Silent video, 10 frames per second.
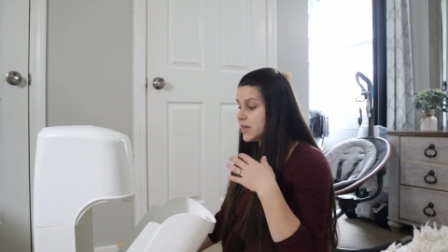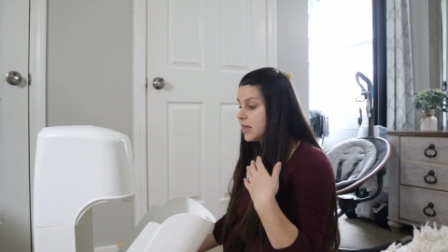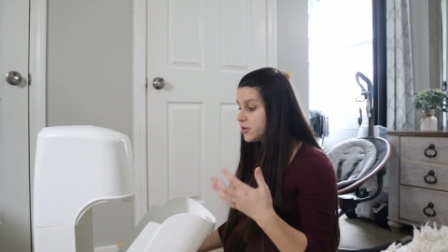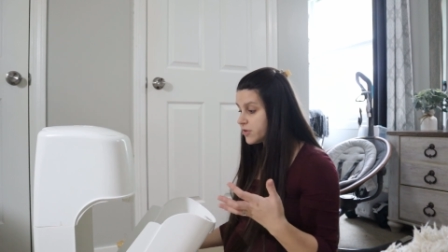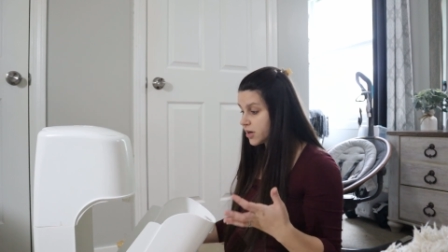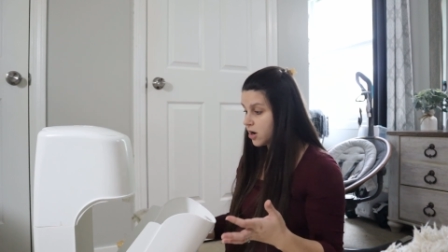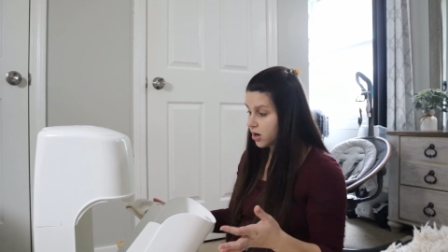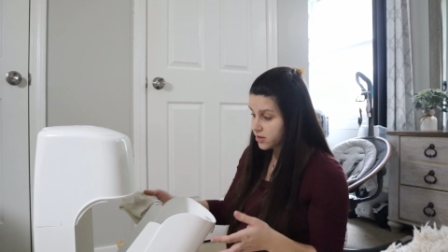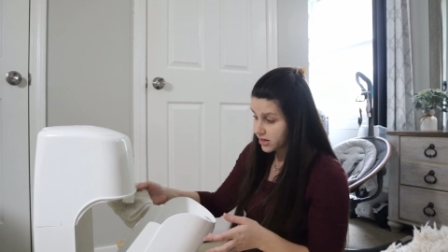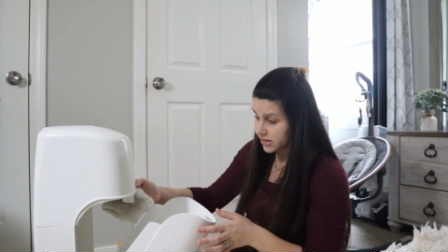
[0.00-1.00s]
tell her the
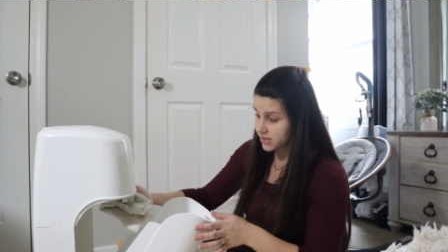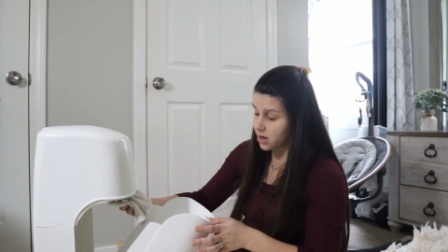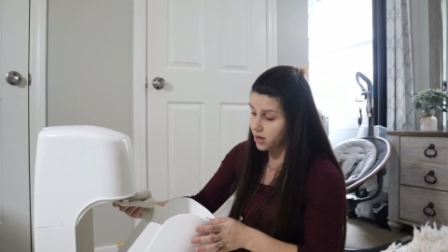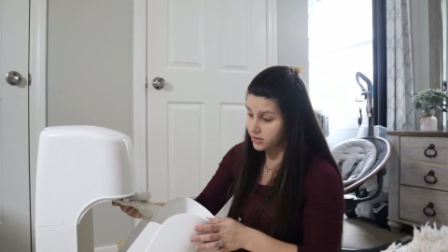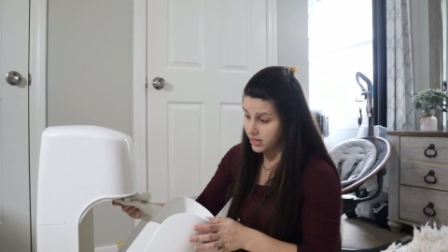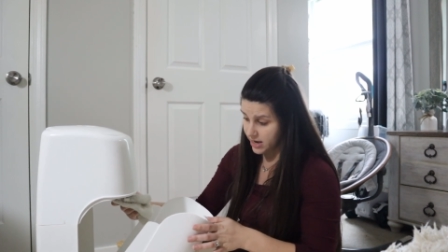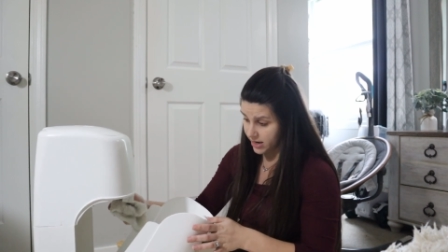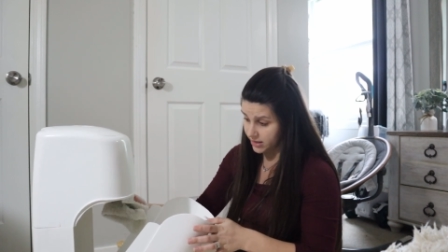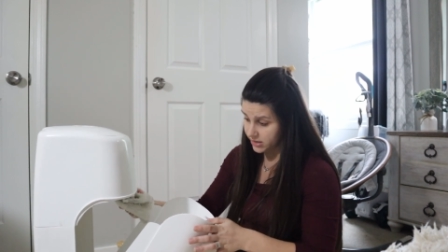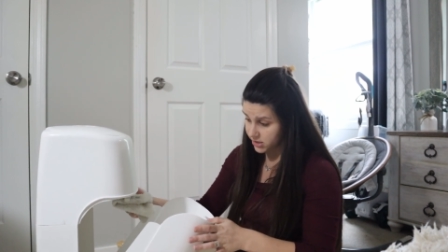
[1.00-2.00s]
car that I saw
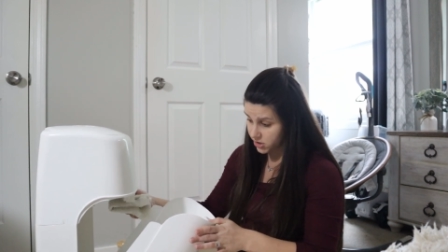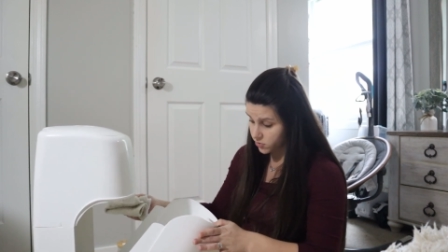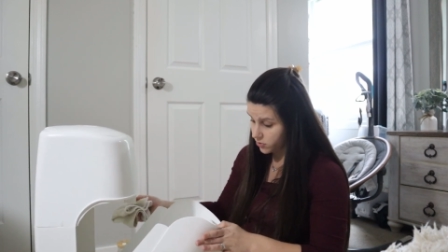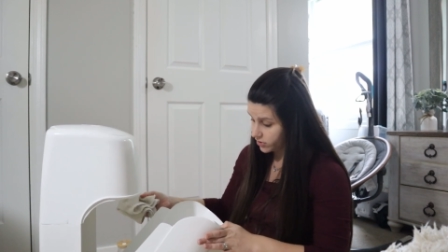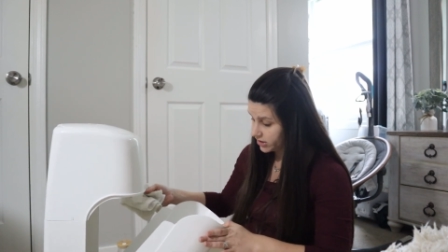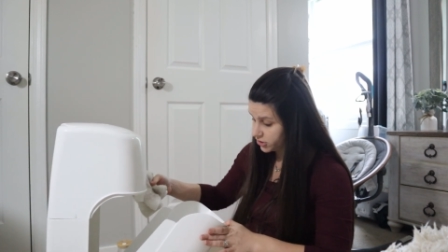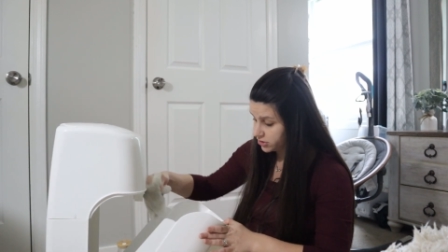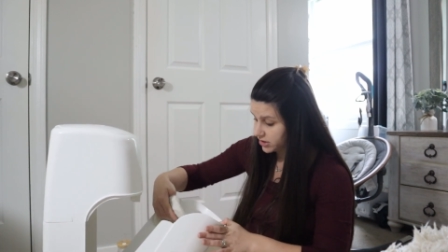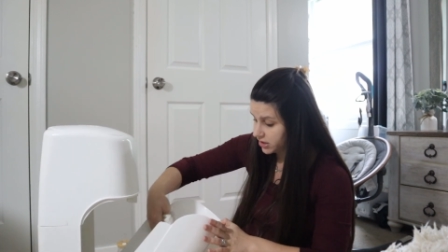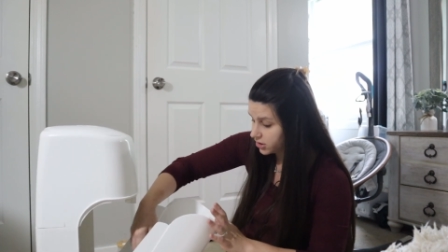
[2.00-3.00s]
online. This is the one we're
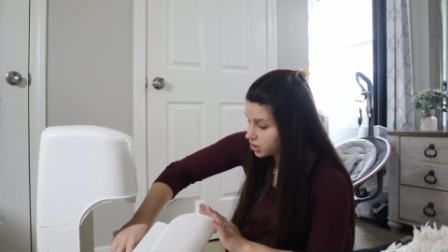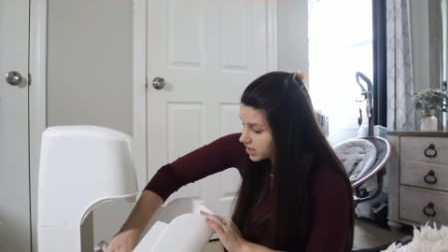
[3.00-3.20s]
interested in